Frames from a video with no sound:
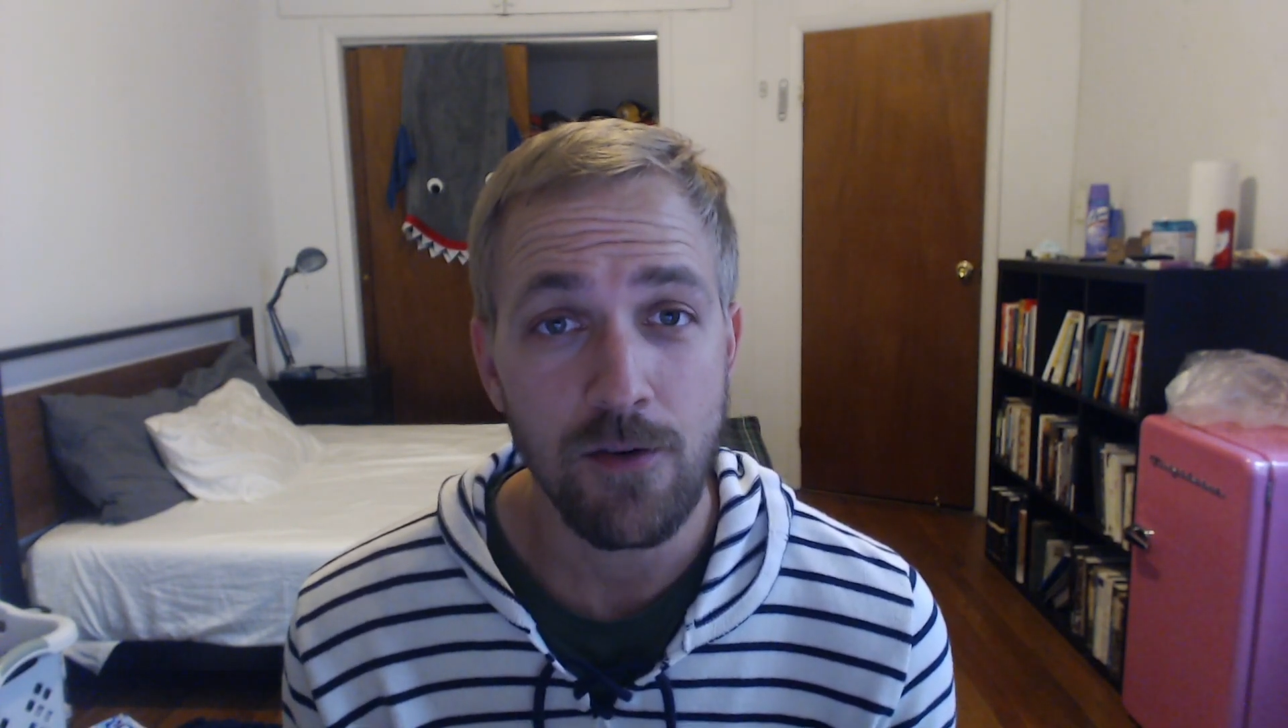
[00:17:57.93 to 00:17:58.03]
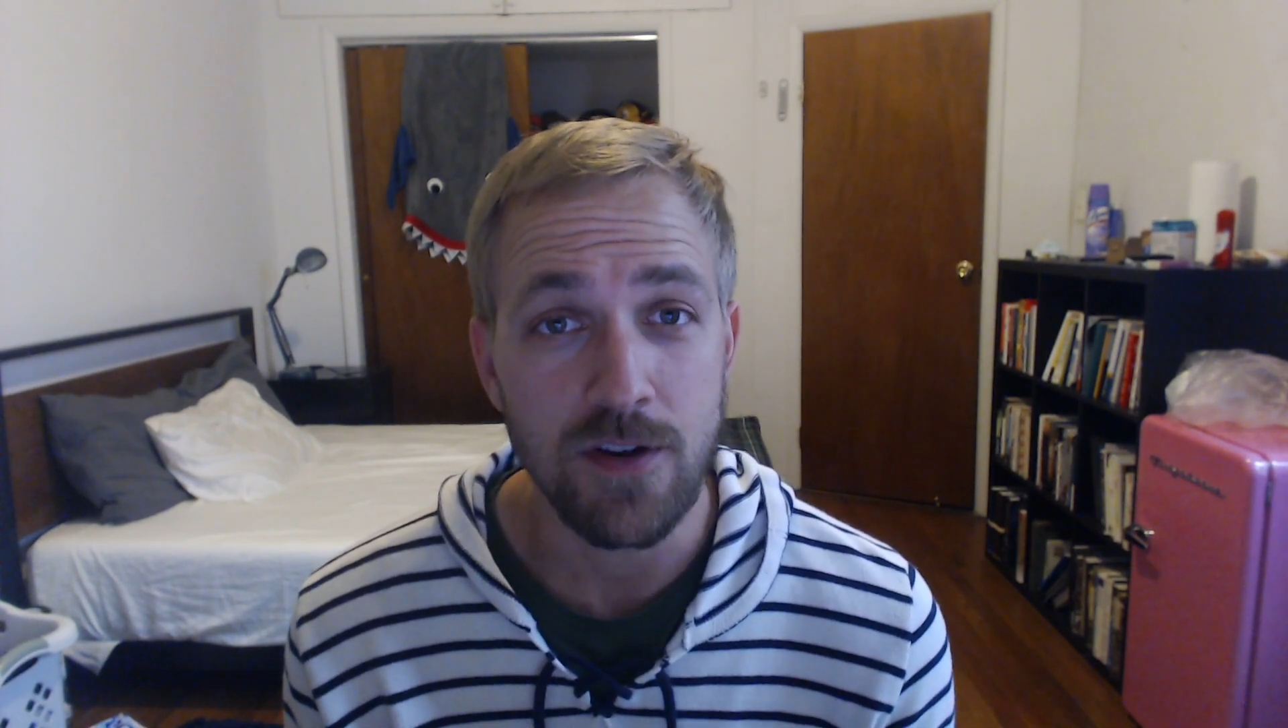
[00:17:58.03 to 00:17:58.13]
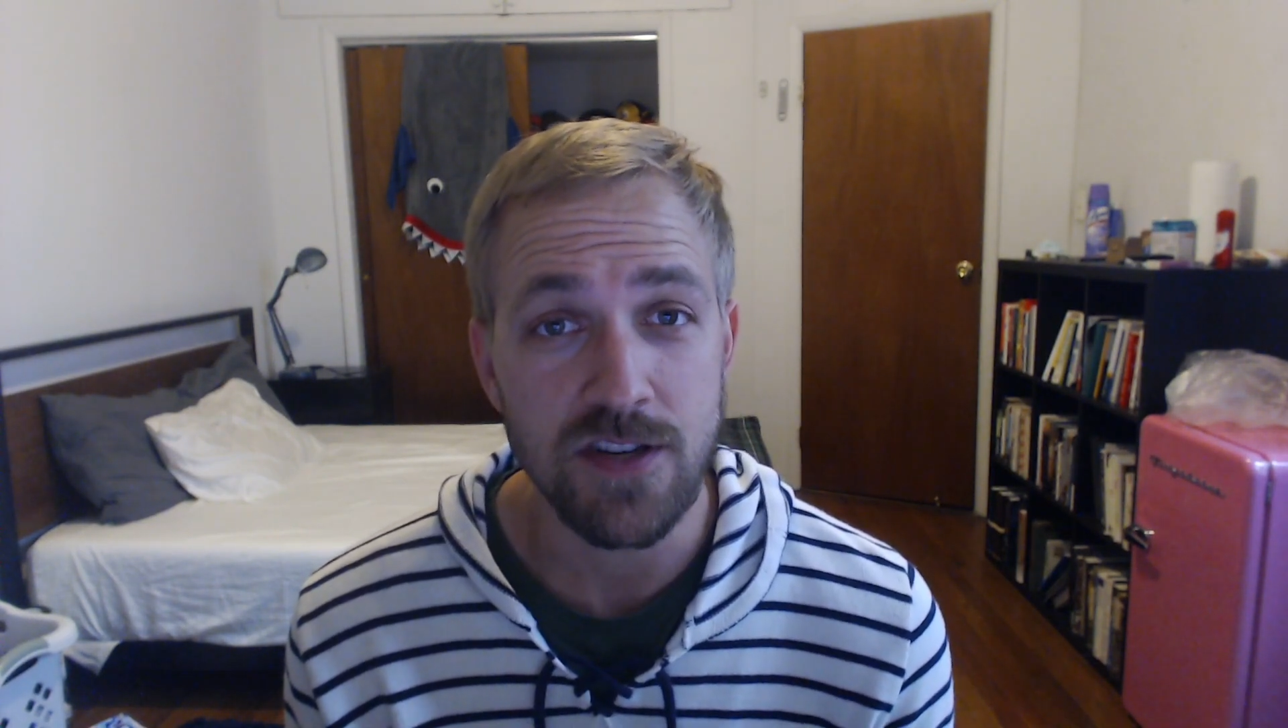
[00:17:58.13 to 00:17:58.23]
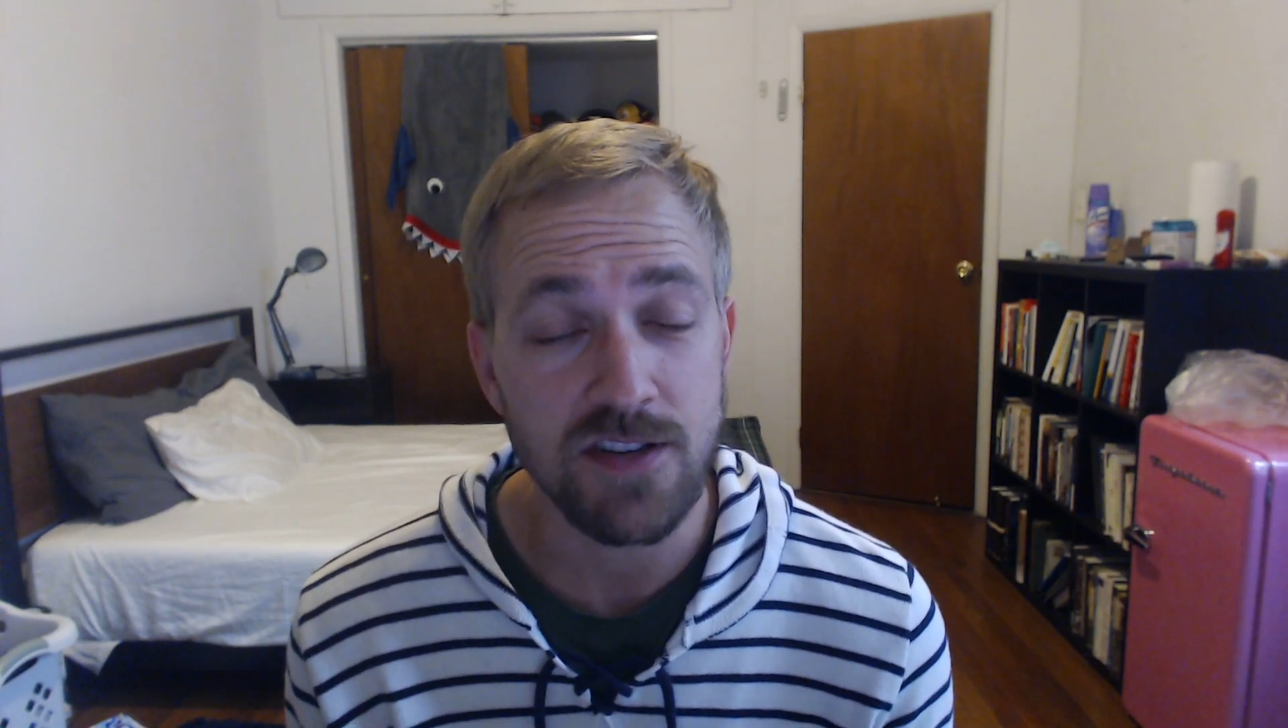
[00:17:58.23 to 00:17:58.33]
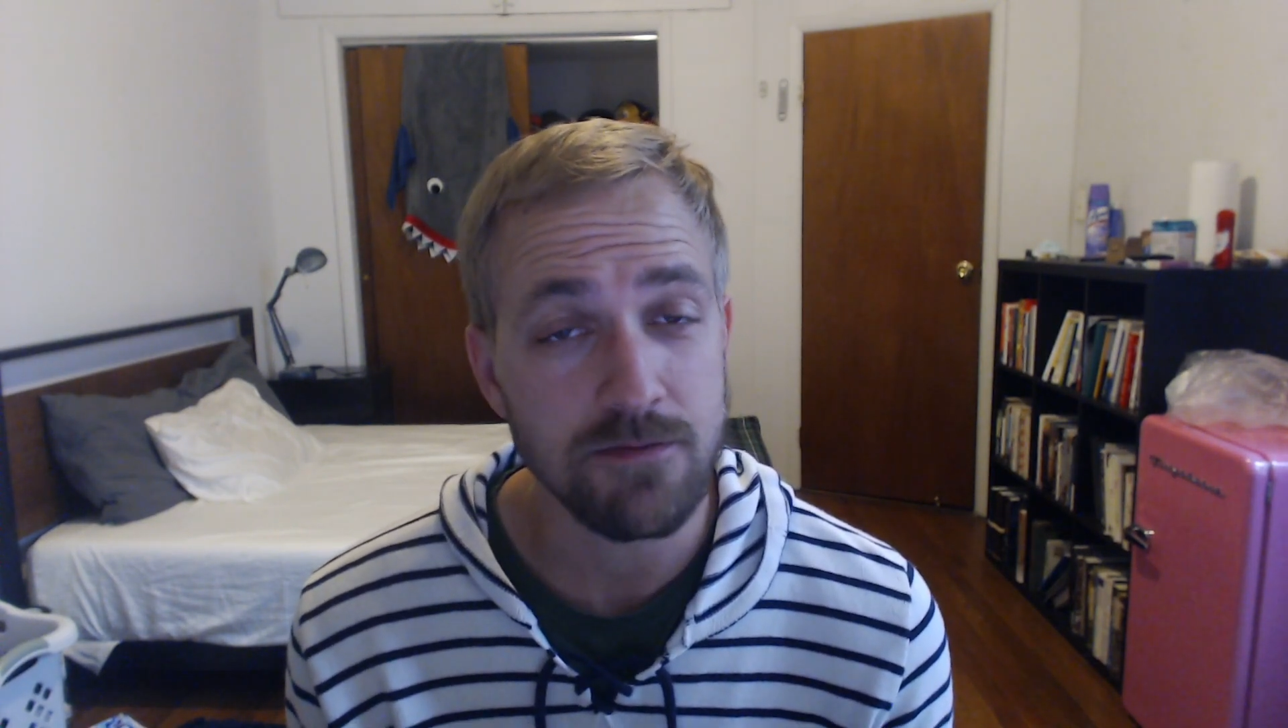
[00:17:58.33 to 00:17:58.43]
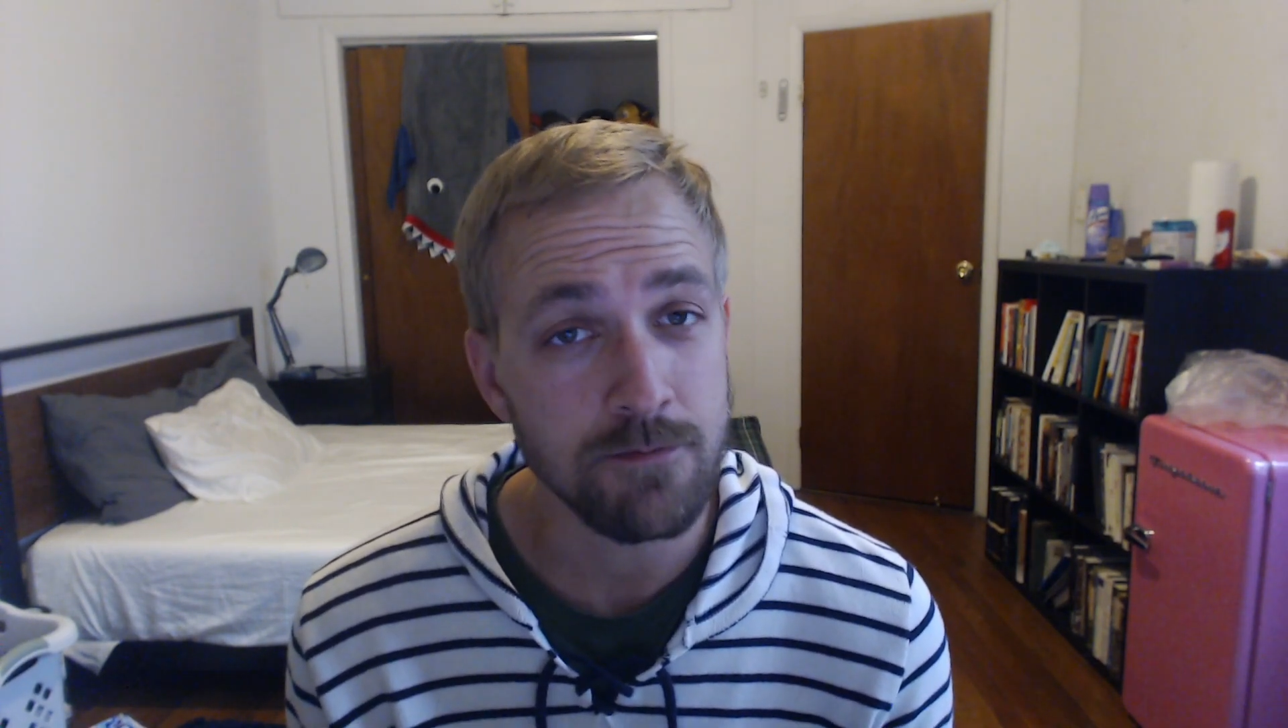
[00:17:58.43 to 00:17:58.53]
which is